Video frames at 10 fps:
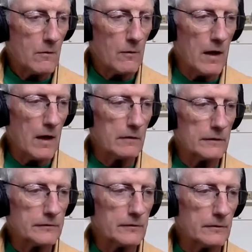Well, he
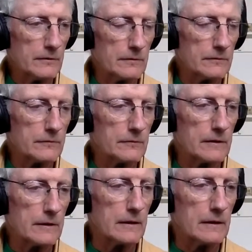turned and
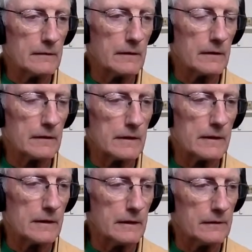screamed and
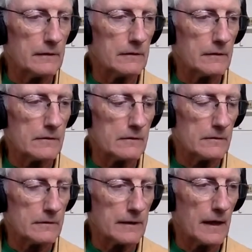lit the loo,
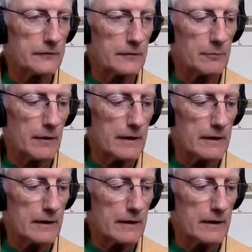and that's the break